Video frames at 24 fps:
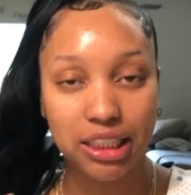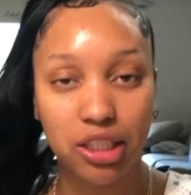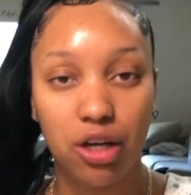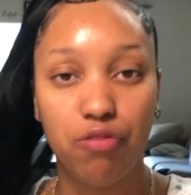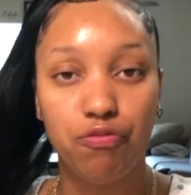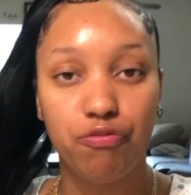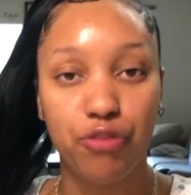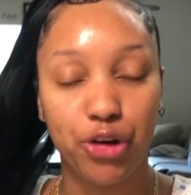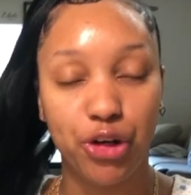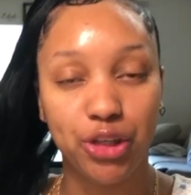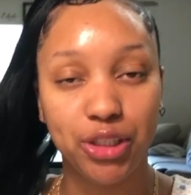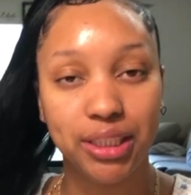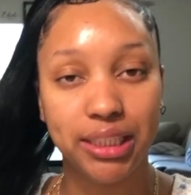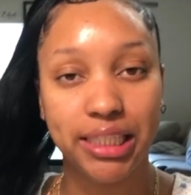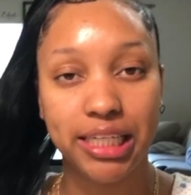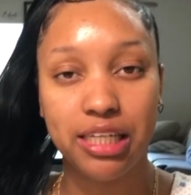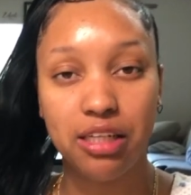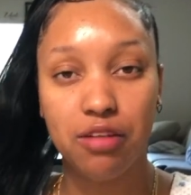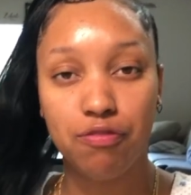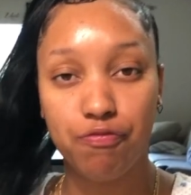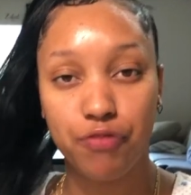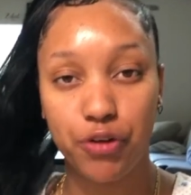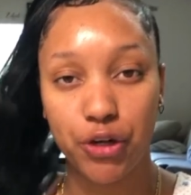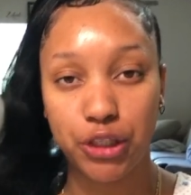so first
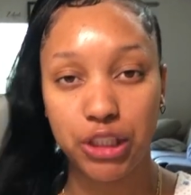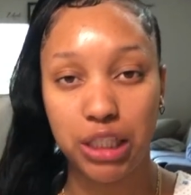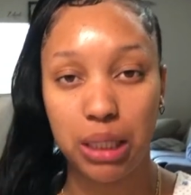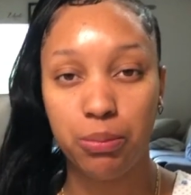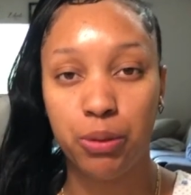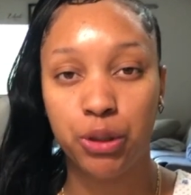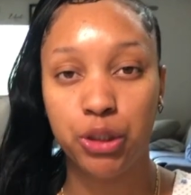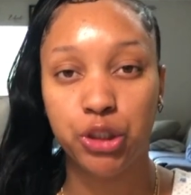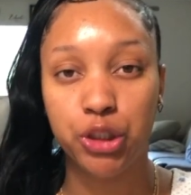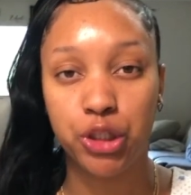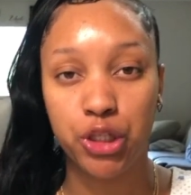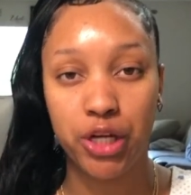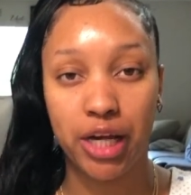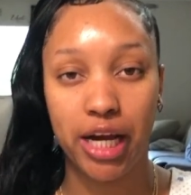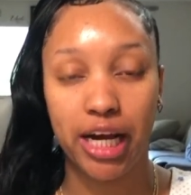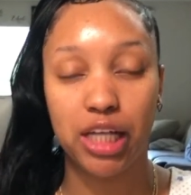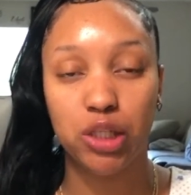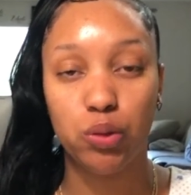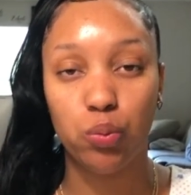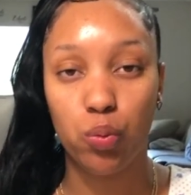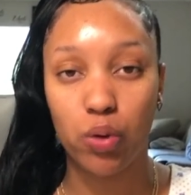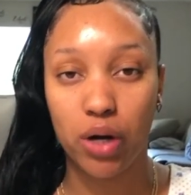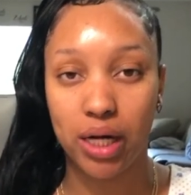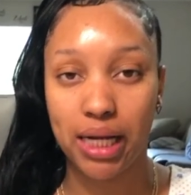things first, I'm going to show you
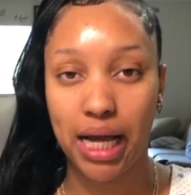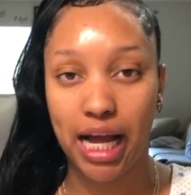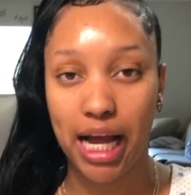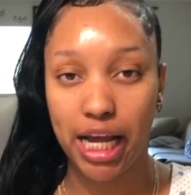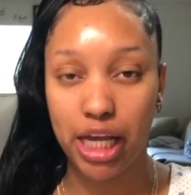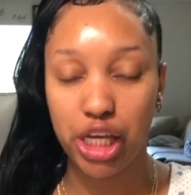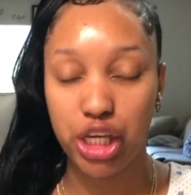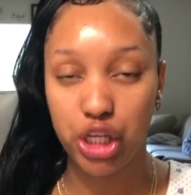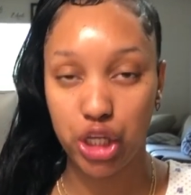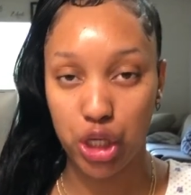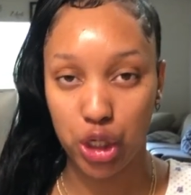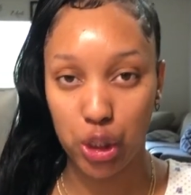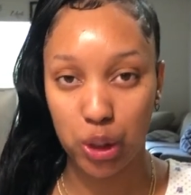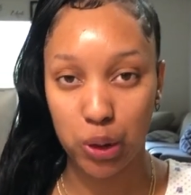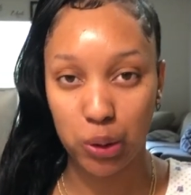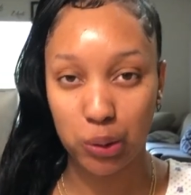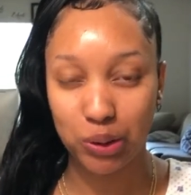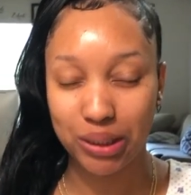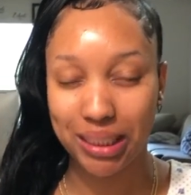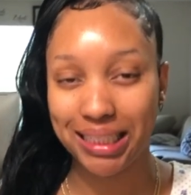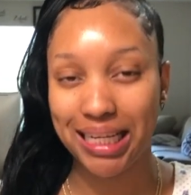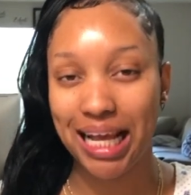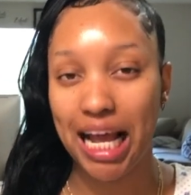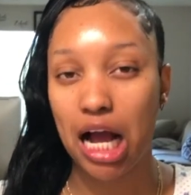guys what I
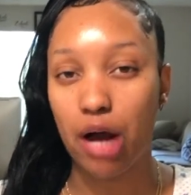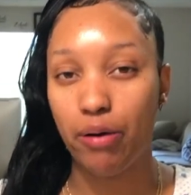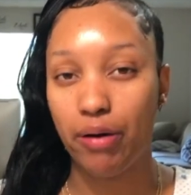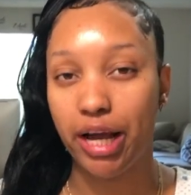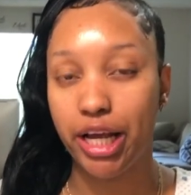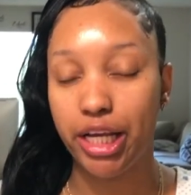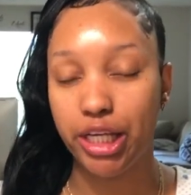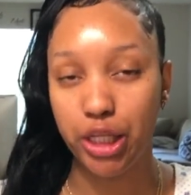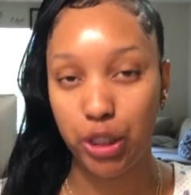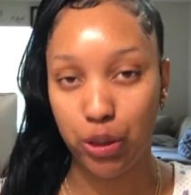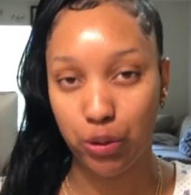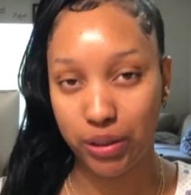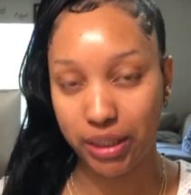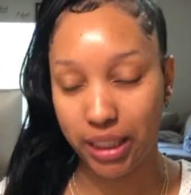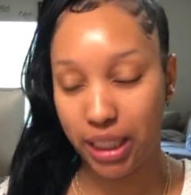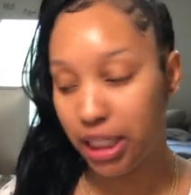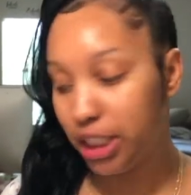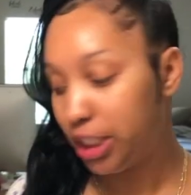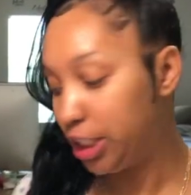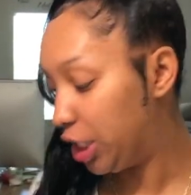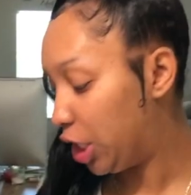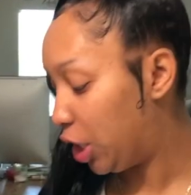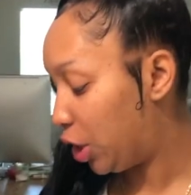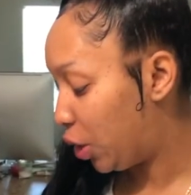use and how I use
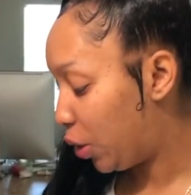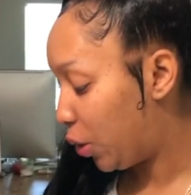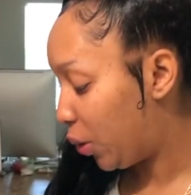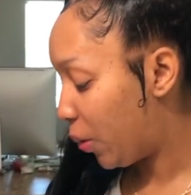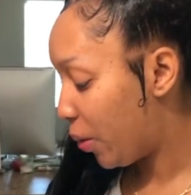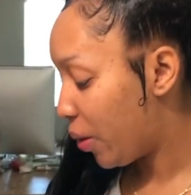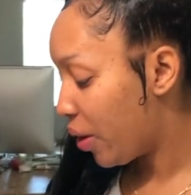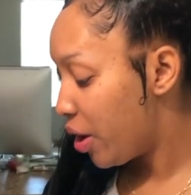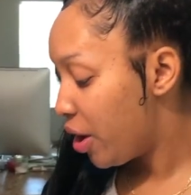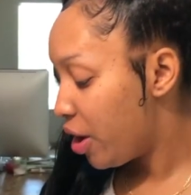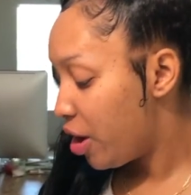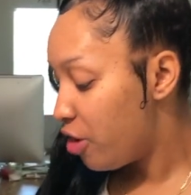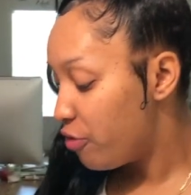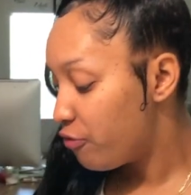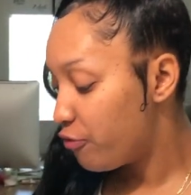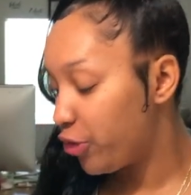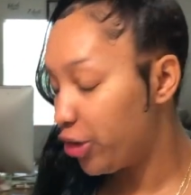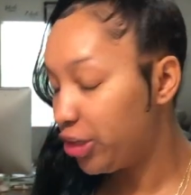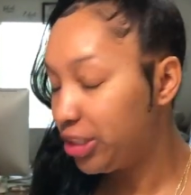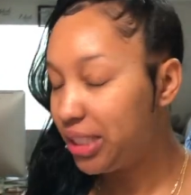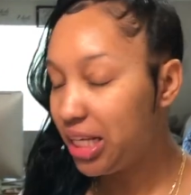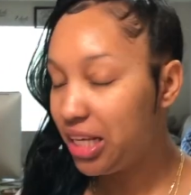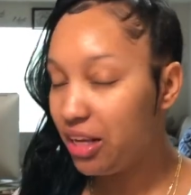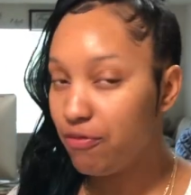it. So
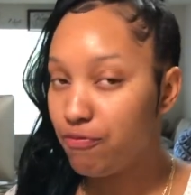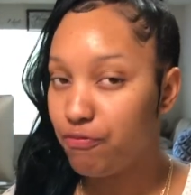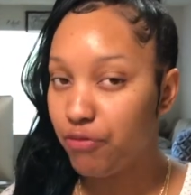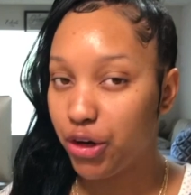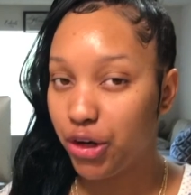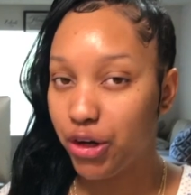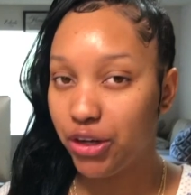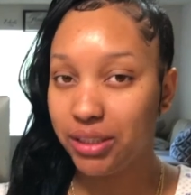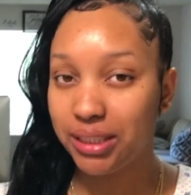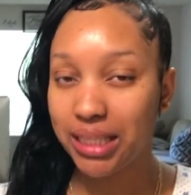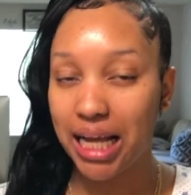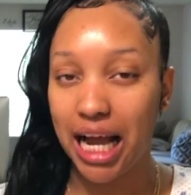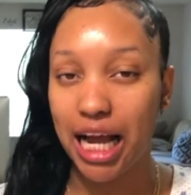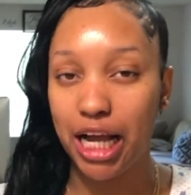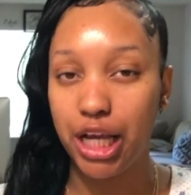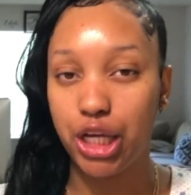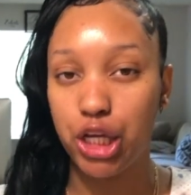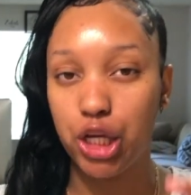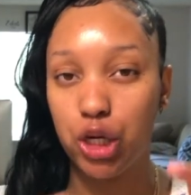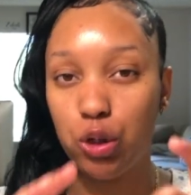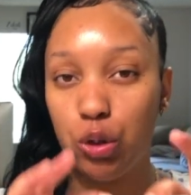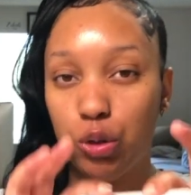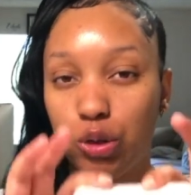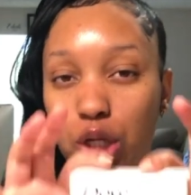first thing first, I
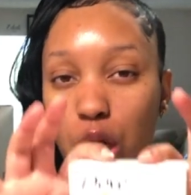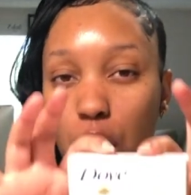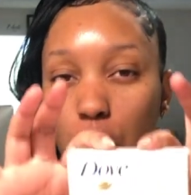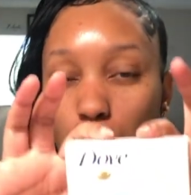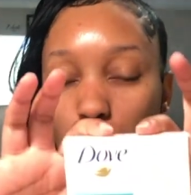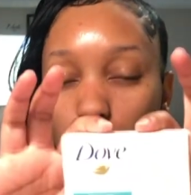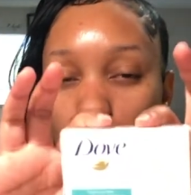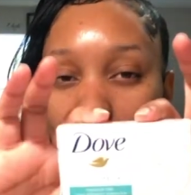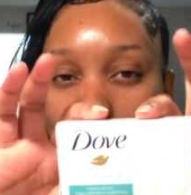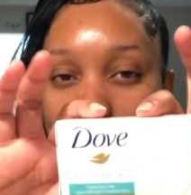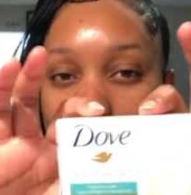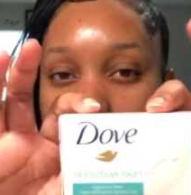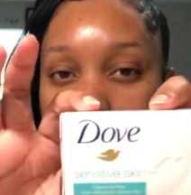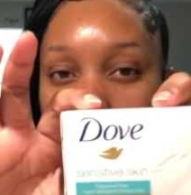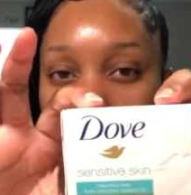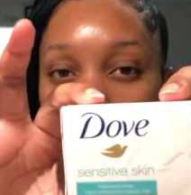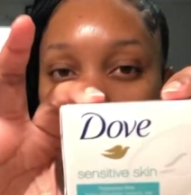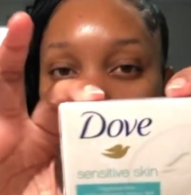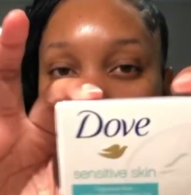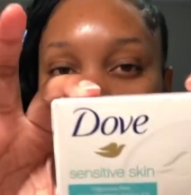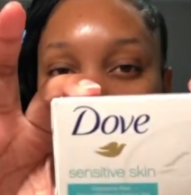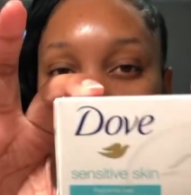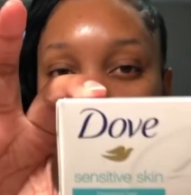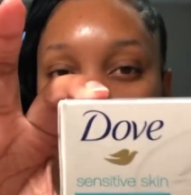use only
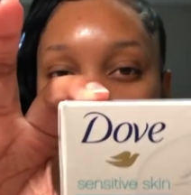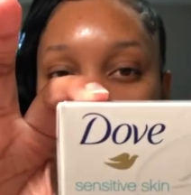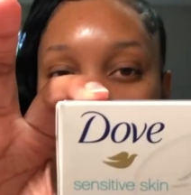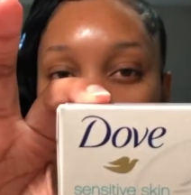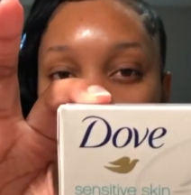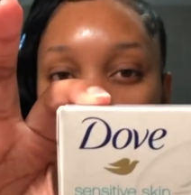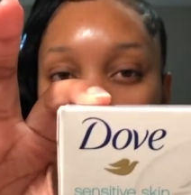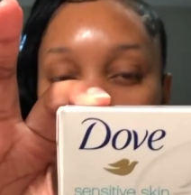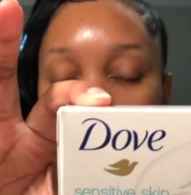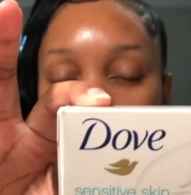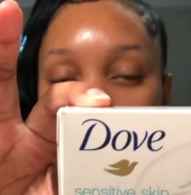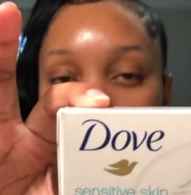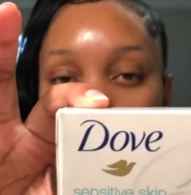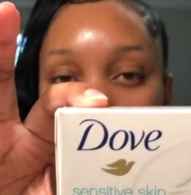Dove soap.